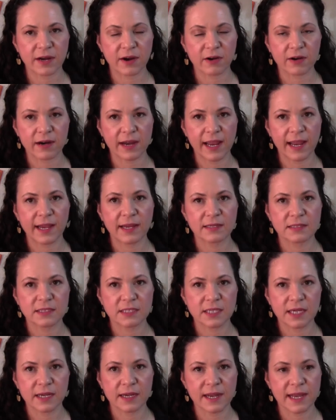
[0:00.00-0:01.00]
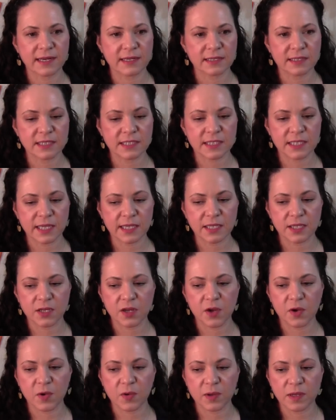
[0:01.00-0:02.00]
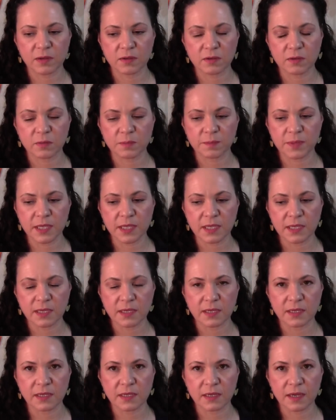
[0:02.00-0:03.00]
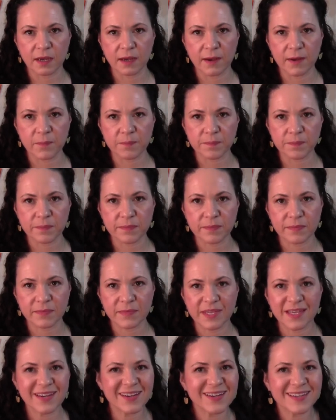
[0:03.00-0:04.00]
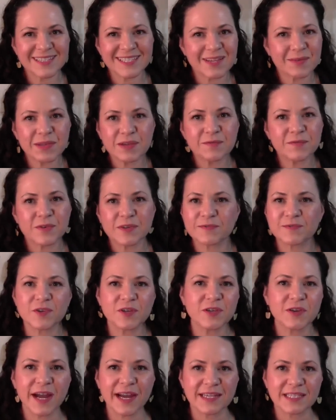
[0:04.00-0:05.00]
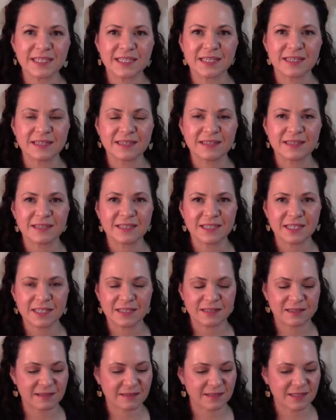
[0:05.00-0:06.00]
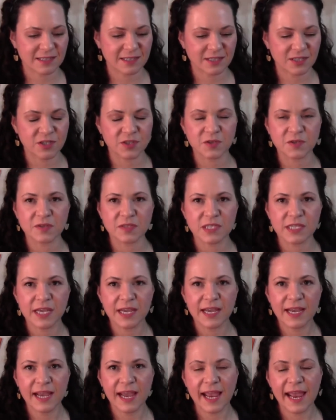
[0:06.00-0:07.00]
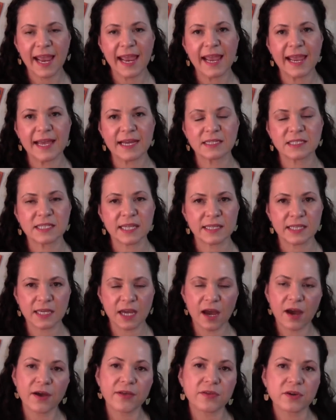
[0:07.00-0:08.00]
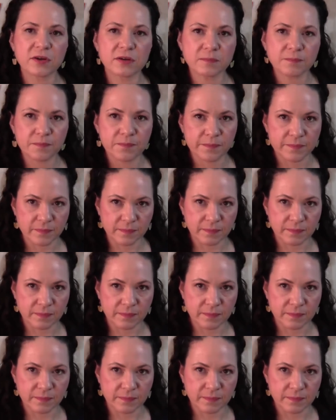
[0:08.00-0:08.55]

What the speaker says: there, and at least, like, you know, it'll be you know, it's something for you guys to use. And then the other